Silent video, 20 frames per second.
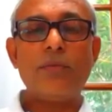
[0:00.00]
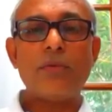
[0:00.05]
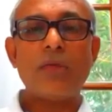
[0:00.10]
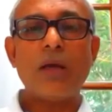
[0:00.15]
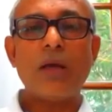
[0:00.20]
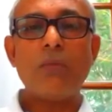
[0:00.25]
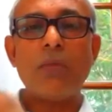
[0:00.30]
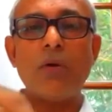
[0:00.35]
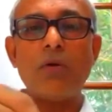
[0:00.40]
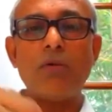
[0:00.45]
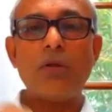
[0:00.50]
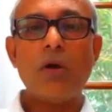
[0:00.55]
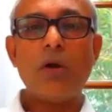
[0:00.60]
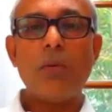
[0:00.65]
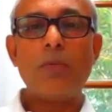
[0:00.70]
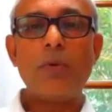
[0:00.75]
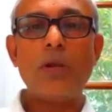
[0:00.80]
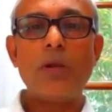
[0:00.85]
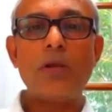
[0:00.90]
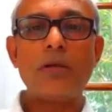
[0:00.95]
some of the
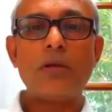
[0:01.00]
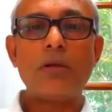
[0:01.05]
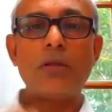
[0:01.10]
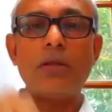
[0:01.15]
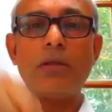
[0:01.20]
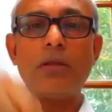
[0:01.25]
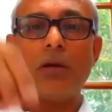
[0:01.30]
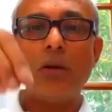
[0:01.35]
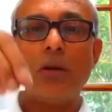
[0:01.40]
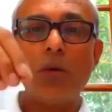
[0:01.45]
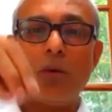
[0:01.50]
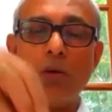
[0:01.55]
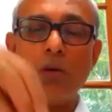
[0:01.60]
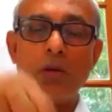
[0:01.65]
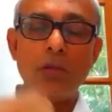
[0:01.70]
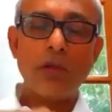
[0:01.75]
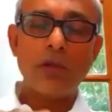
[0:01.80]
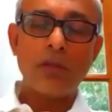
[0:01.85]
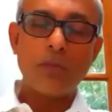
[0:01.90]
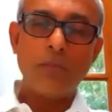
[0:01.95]
operation, the load
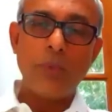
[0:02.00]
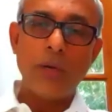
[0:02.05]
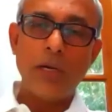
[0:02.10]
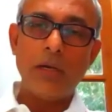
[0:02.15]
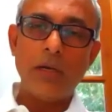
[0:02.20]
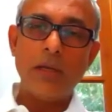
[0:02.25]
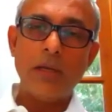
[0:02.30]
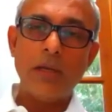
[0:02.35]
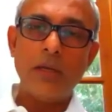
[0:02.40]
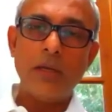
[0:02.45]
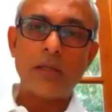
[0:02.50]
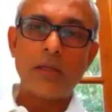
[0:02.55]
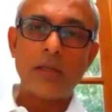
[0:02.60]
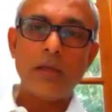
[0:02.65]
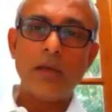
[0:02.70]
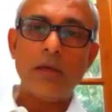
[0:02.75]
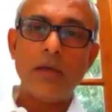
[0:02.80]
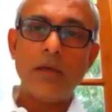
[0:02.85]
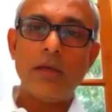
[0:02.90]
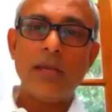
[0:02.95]
on the spindle is
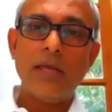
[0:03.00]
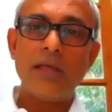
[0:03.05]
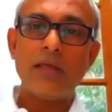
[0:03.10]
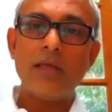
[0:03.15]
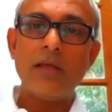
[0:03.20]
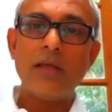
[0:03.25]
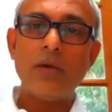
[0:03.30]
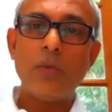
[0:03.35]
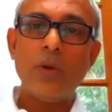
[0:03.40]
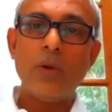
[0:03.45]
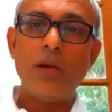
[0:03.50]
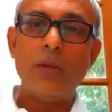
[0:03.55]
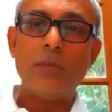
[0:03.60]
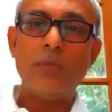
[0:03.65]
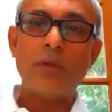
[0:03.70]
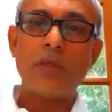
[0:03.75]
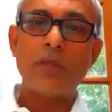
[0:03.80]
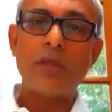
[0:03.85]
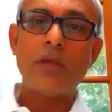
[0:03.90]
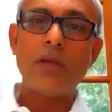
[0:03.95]
less than twenty
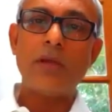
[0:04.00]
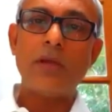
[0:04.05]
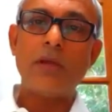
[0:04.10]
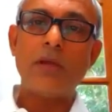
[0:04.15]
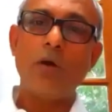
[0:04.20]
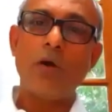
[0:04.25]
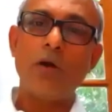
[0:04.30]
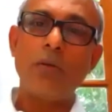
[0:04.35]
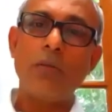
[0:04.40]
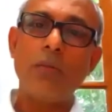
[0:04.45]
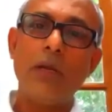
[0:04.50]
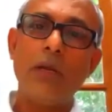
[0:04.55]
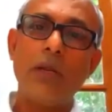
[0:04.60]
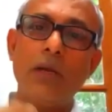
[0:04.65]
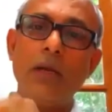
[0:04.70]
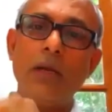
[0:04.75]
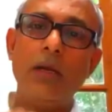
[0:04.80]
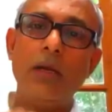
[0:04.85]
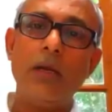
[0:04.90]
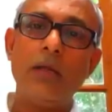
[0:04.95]
percent, it
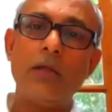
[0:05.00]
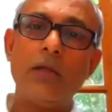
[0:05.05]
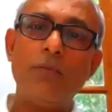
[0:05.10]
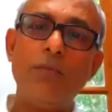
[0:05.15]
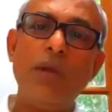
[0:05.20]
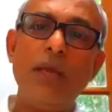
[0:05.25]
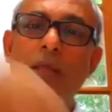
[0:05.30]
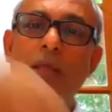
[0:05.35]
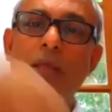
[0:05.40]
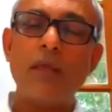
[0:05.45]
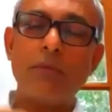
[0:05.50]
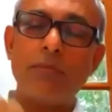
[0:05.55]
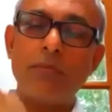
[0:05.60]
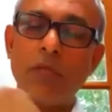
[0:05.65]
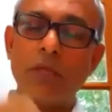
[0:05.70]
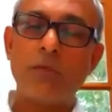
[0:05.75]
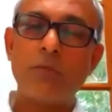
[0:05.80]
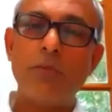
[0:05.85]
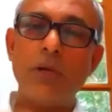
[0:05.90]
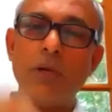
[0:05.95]
automatically speeds up
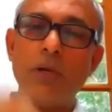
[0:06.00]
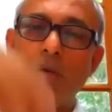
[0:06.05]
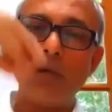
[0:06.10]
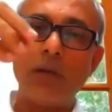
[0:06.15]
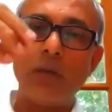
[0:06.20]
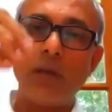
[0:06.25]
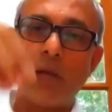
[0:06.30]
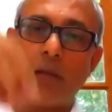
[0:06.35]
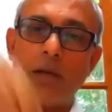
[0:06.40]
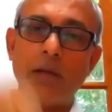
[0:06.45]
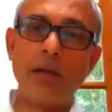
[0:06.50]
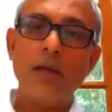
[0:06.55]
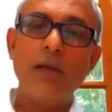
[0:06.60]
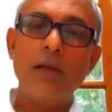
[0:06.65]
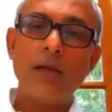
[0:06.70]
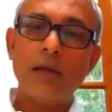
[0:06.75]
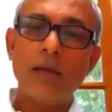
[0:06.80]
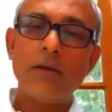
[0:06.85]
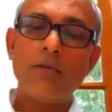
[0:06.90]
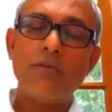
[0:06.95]
the spindle and
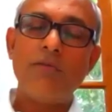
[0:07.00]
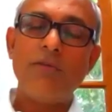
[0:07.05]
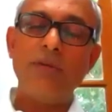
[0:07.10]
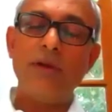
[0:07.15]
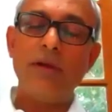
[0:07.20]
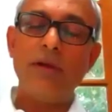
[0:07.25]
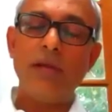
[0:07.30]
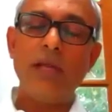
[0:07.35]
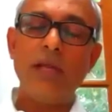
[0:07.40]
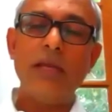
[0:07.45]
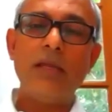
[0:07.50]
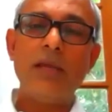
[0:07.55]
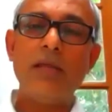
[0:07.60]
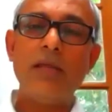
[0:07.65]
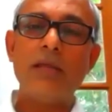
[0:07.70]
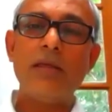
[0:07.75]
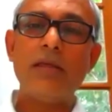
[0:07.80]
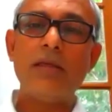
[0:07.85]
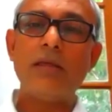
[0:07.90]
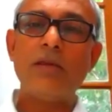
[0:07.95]

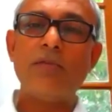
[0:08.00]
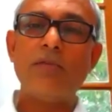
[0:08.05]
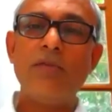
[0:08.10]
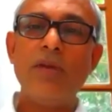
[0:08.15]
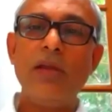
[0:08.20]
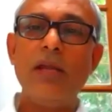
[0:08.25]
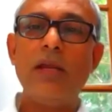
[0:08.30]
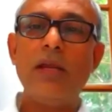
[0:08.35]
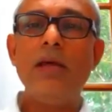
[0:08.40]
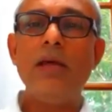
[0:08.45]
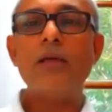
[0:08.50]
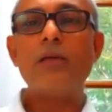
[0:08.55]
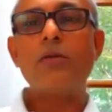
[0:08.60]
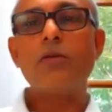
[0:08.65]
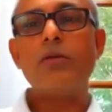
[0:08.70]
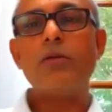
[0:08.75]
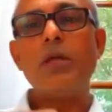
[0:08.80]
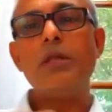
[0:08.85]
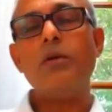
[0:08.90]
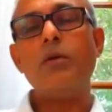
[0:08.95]
increases the feed
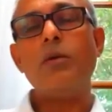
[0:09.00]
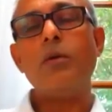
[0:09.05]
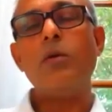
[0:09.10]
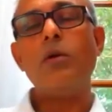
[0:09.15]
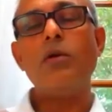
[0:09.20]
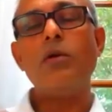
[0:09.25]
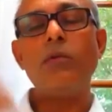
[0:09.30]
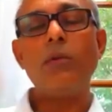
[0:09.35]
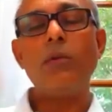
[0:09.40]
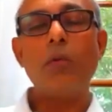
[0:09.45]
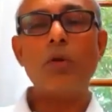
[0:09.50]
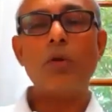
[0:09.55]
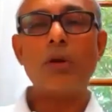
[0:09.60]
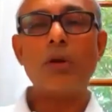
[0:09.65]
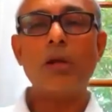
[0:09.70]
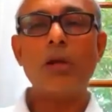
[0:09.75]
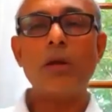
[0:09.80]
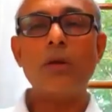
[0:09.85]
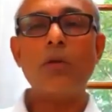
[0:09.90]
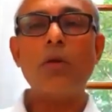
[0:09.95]
so that the load of the motor
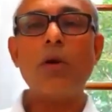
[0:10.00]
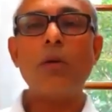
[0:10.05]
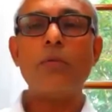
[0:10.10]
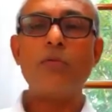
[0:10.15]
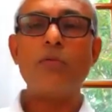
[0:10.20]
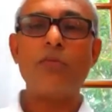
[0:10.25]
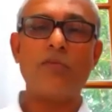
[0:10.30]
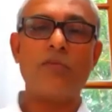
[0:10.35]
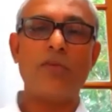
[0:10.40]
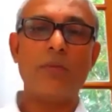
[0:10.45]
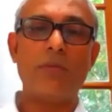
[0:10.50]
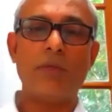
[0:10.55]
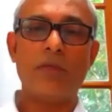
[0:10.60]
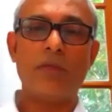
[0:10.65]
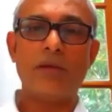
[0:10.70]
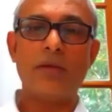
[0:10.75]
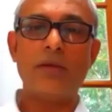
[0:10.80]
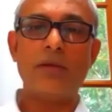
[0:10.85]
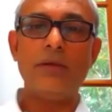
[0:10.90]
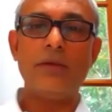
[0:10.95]
can go up to fifty percent.